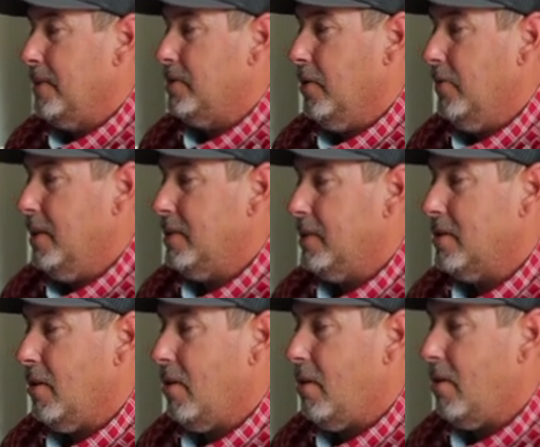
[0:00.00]
So this
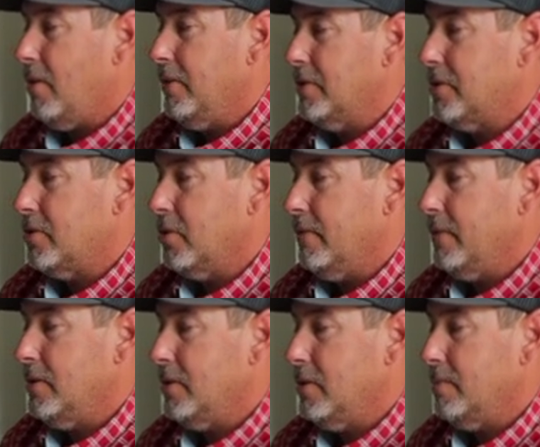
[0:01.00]
is all the
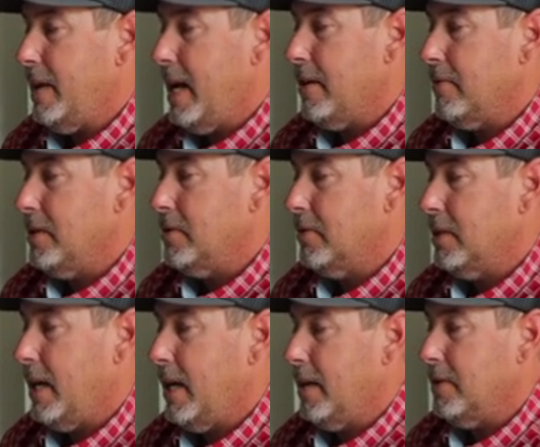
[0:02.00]
services, batteries, or
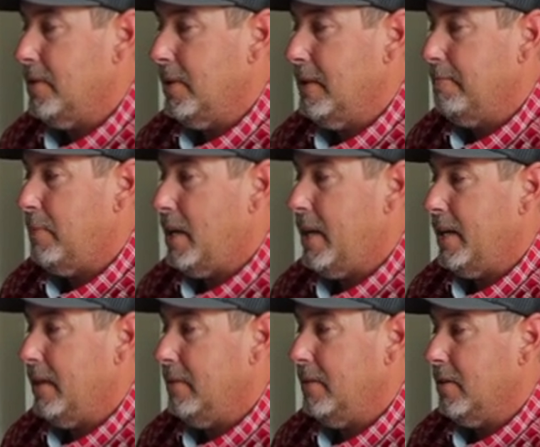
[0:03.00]
tires that he bought
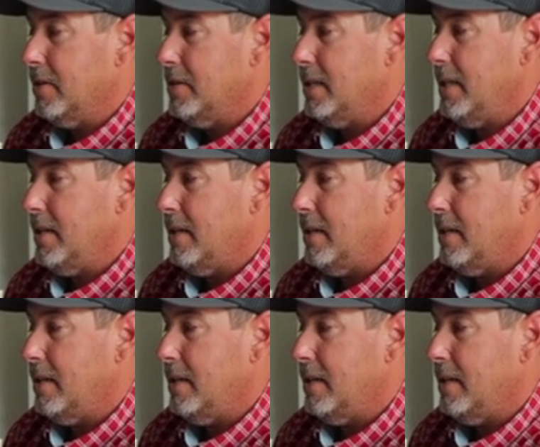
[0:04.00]
at Garcia